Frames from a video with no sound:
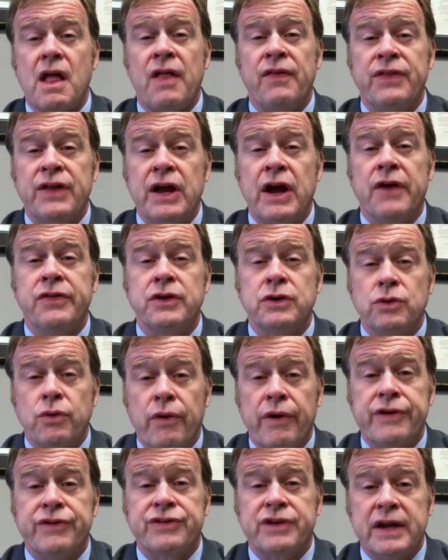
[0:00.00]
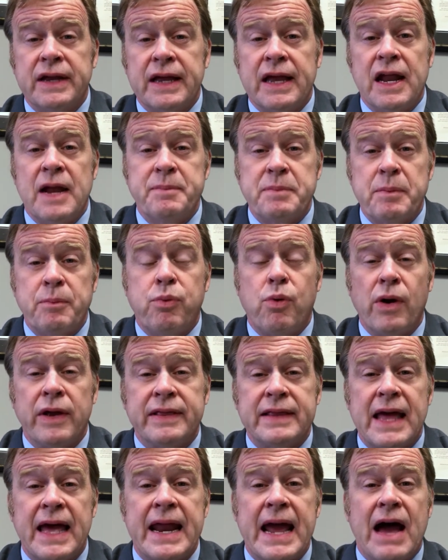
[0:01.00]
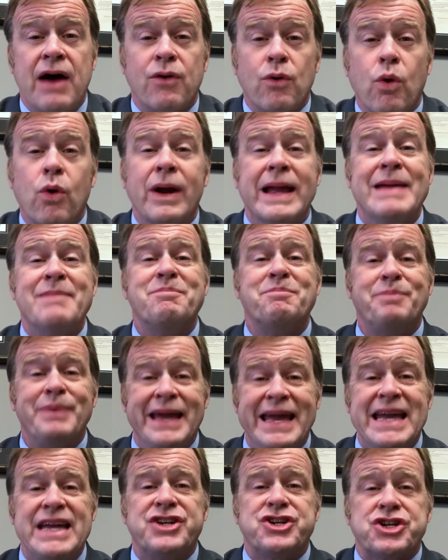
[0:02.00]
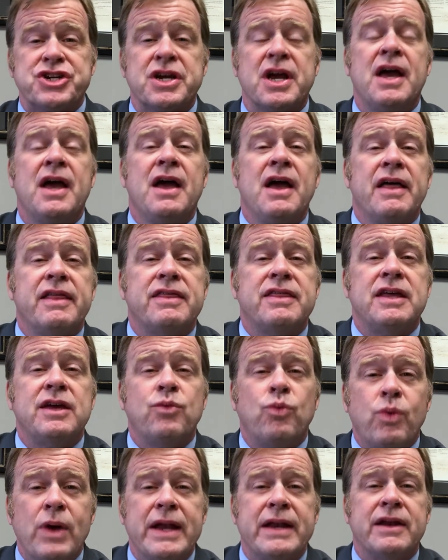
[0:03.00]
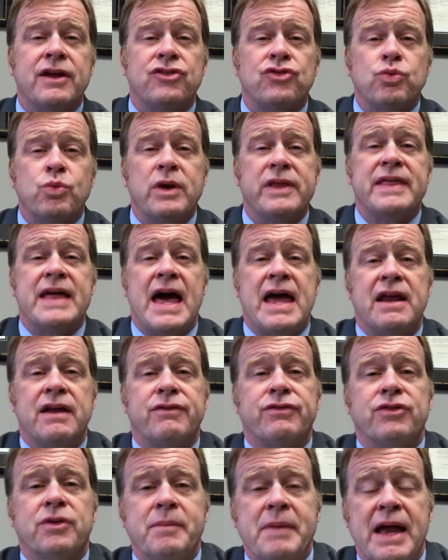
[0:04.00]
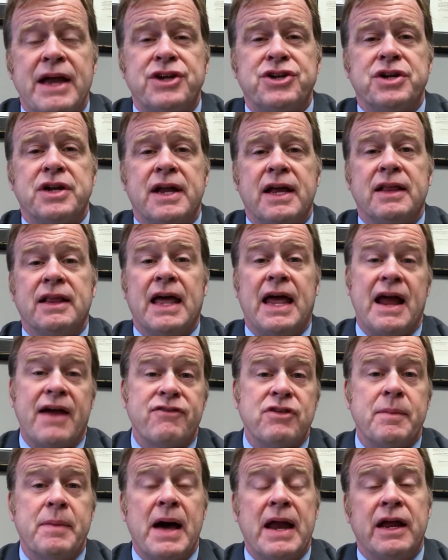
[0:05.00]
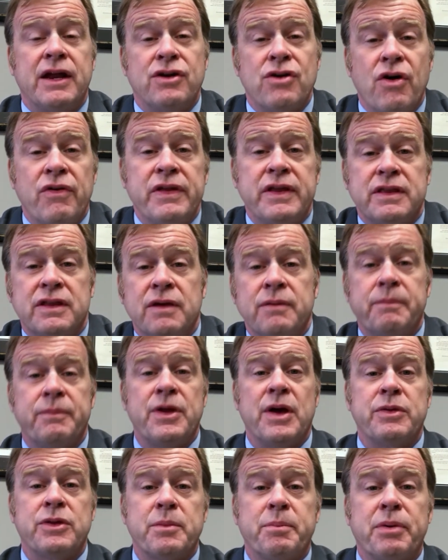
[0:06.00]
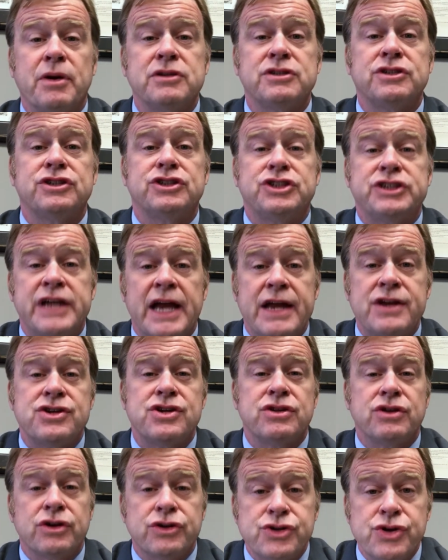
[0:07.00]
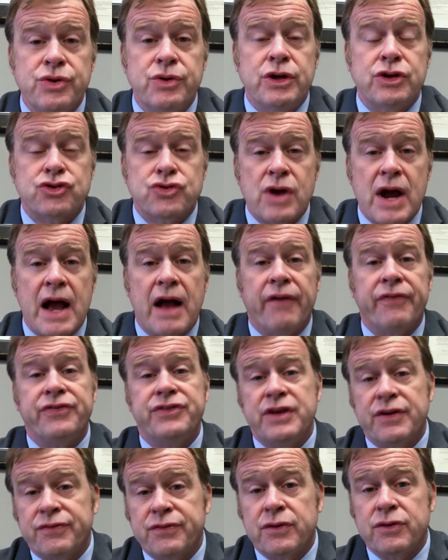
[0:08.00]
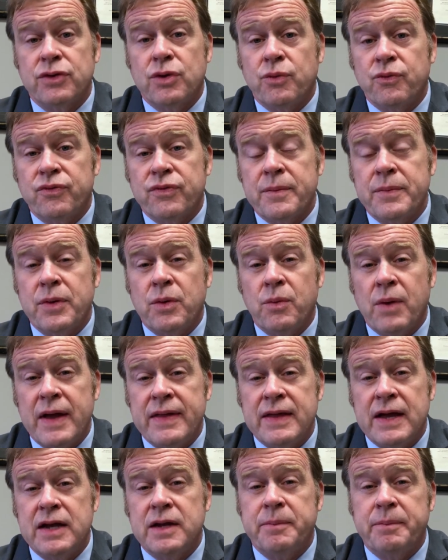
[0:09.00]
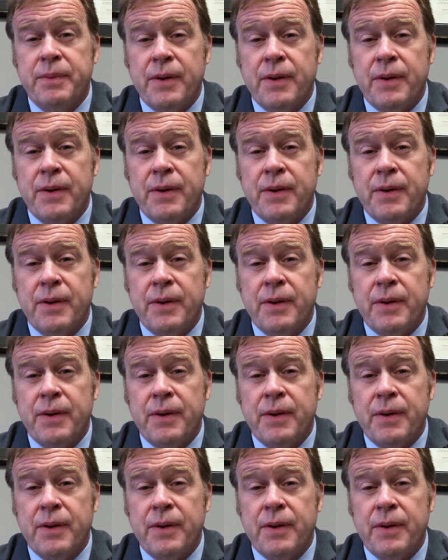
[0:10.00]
the other lawyer is going to get up and point that out, or impeach the witness with that information and let everybody know that the person's changing their tune at trial, different from the way they